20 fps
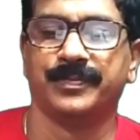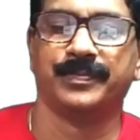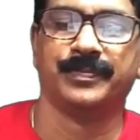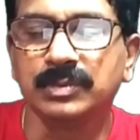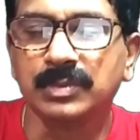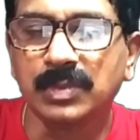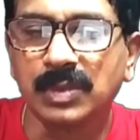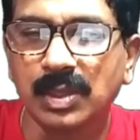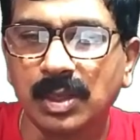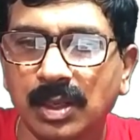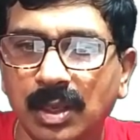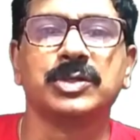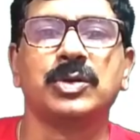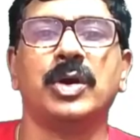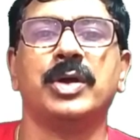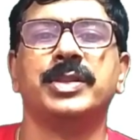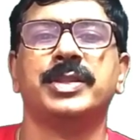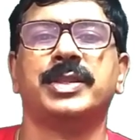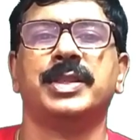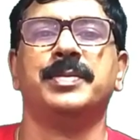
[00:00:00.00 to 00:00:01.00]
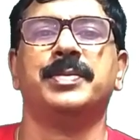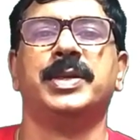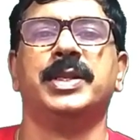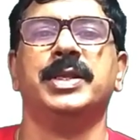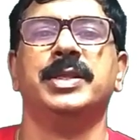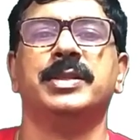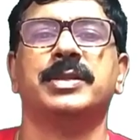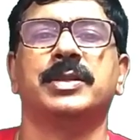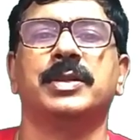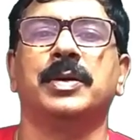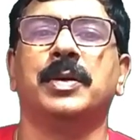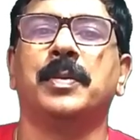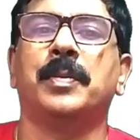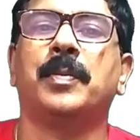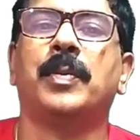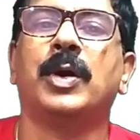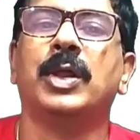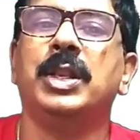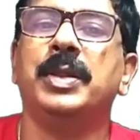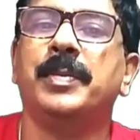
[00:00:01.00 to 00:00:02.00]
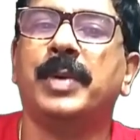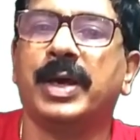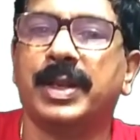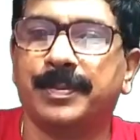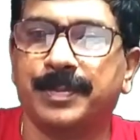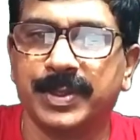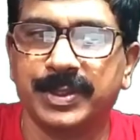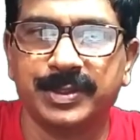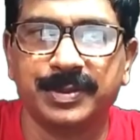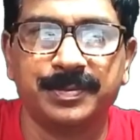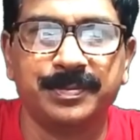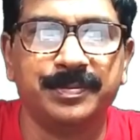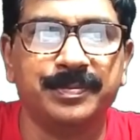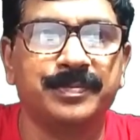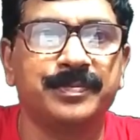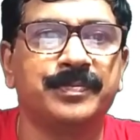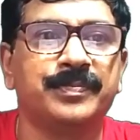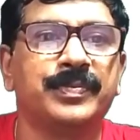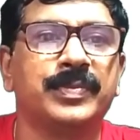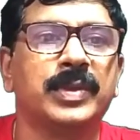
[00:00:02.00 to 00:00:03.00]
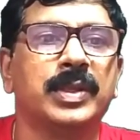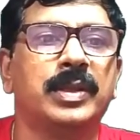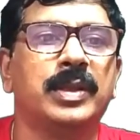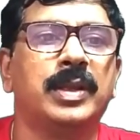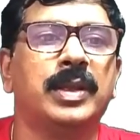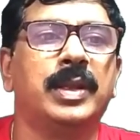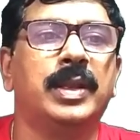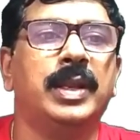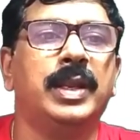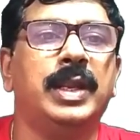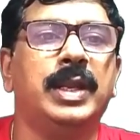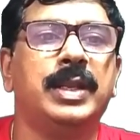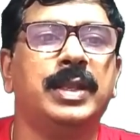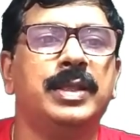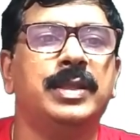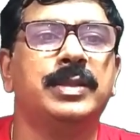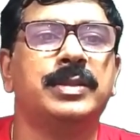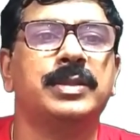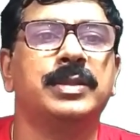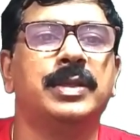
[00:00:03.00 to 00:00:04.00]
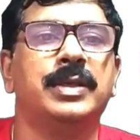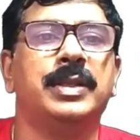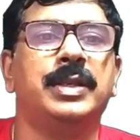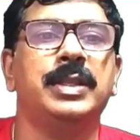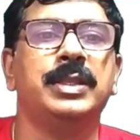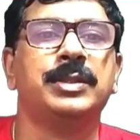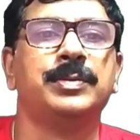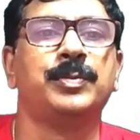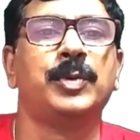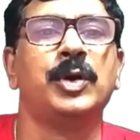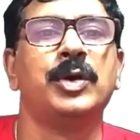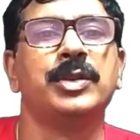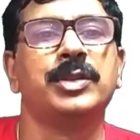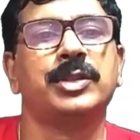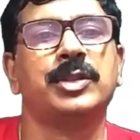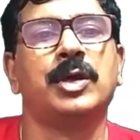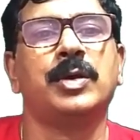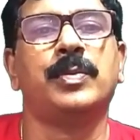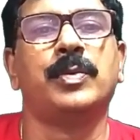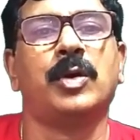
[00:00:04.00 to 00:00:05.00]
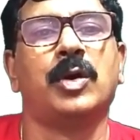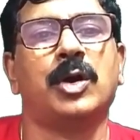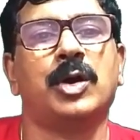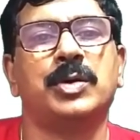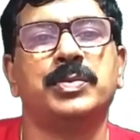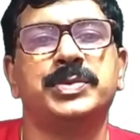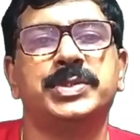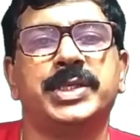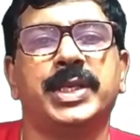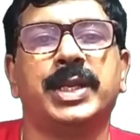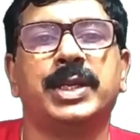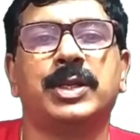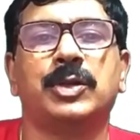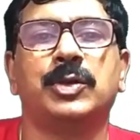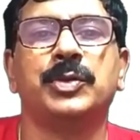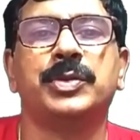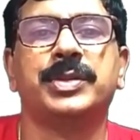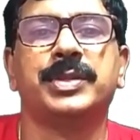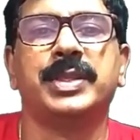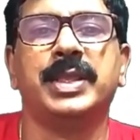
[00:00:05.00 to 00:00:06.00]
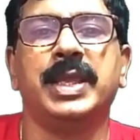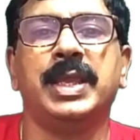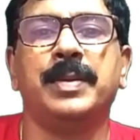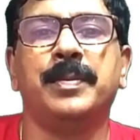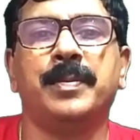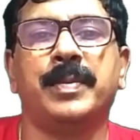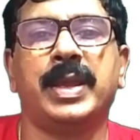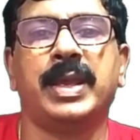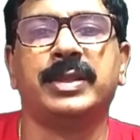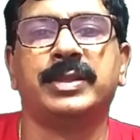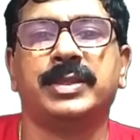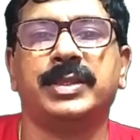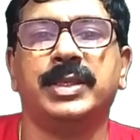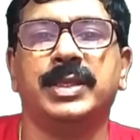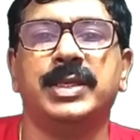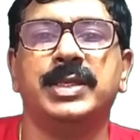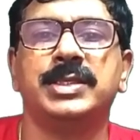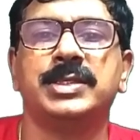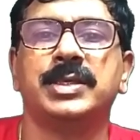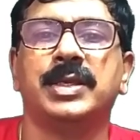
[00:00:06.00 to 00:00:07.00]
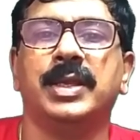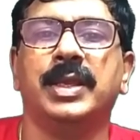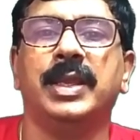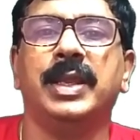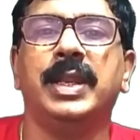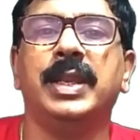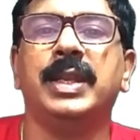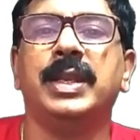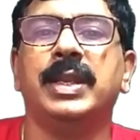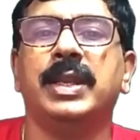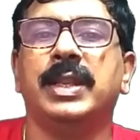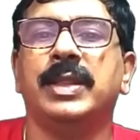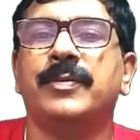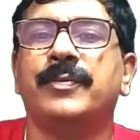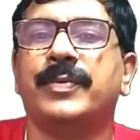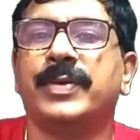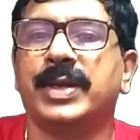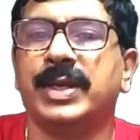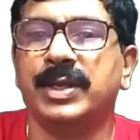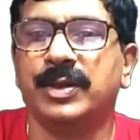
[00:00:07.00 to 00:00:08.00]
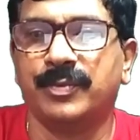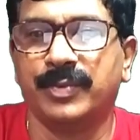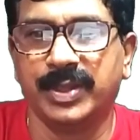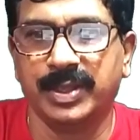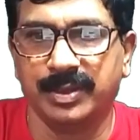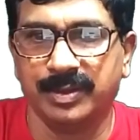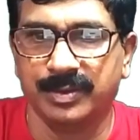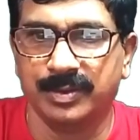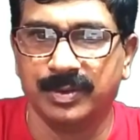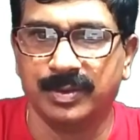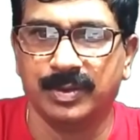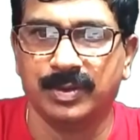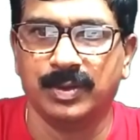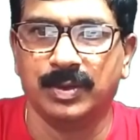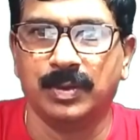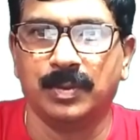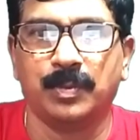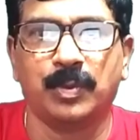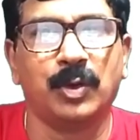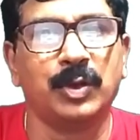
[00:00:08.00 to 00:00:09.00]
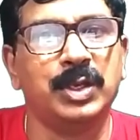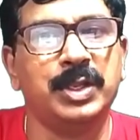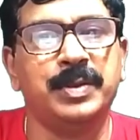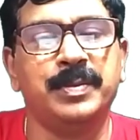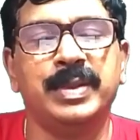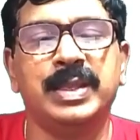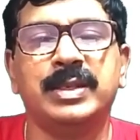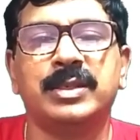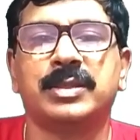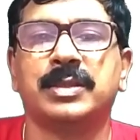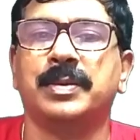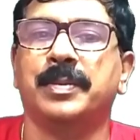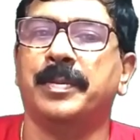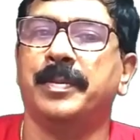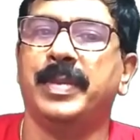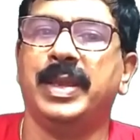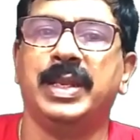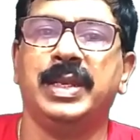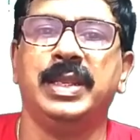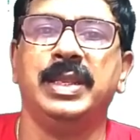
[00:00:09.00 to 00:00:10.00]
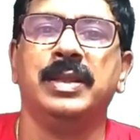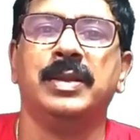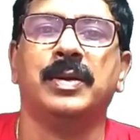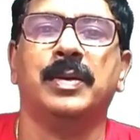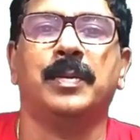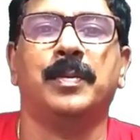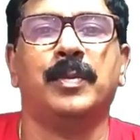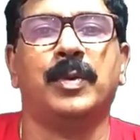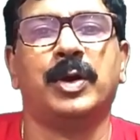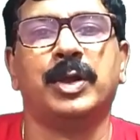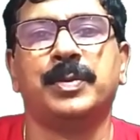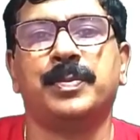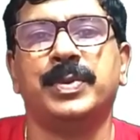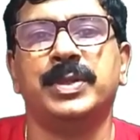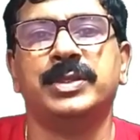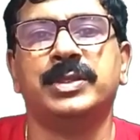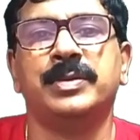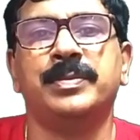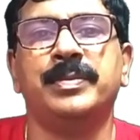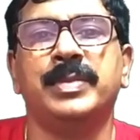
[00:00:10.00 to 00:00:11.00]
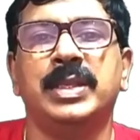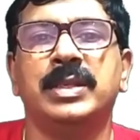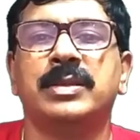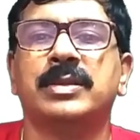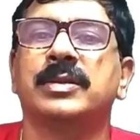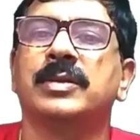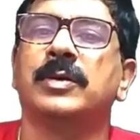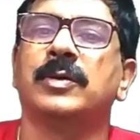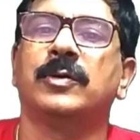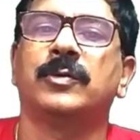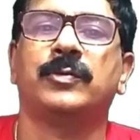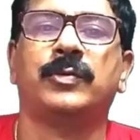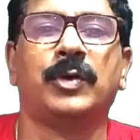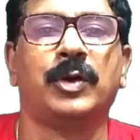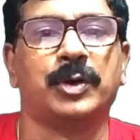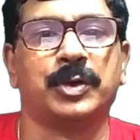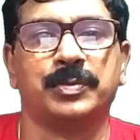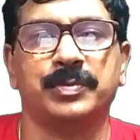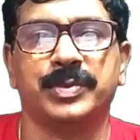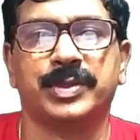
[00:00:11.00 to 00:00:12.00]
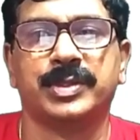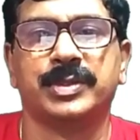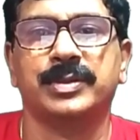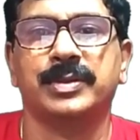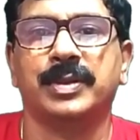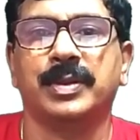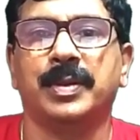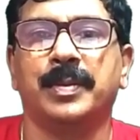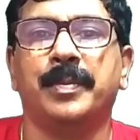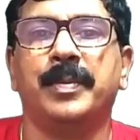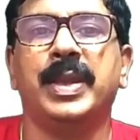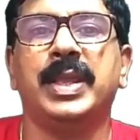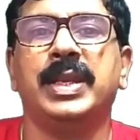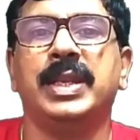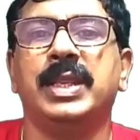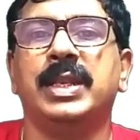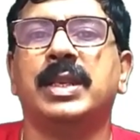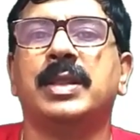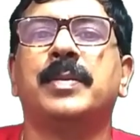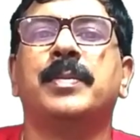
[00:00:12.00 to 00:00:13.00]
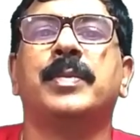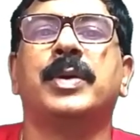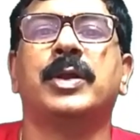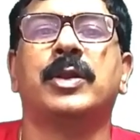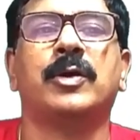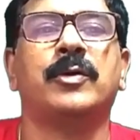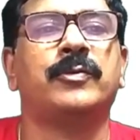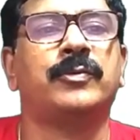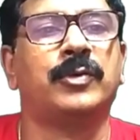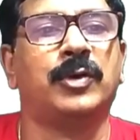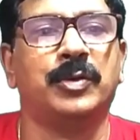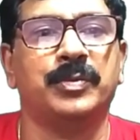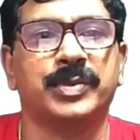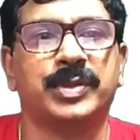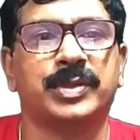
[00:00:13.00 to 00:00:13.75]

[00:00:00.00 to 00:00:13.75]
Next concept is polymorphism. It is response of object to same message in different way. Poly means many, morphism means forms, many number of forms.